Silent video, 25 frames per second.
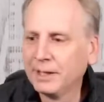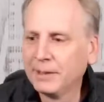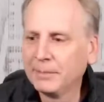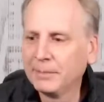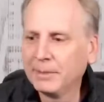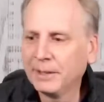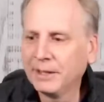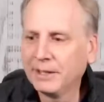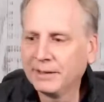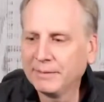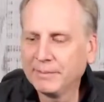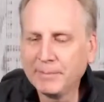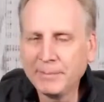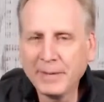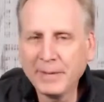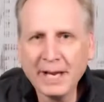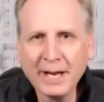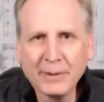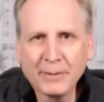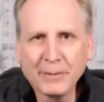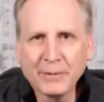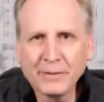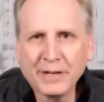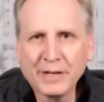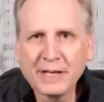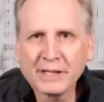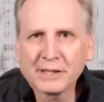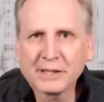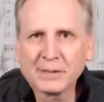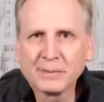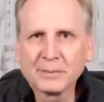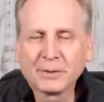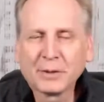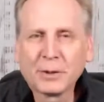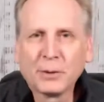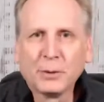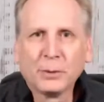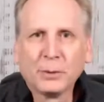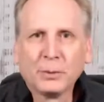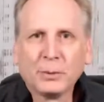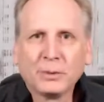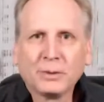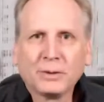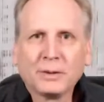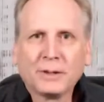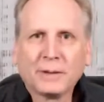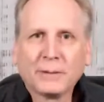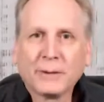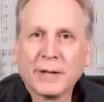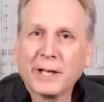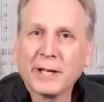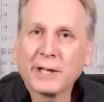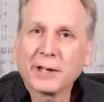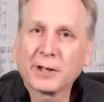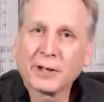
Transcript: But man, we've got a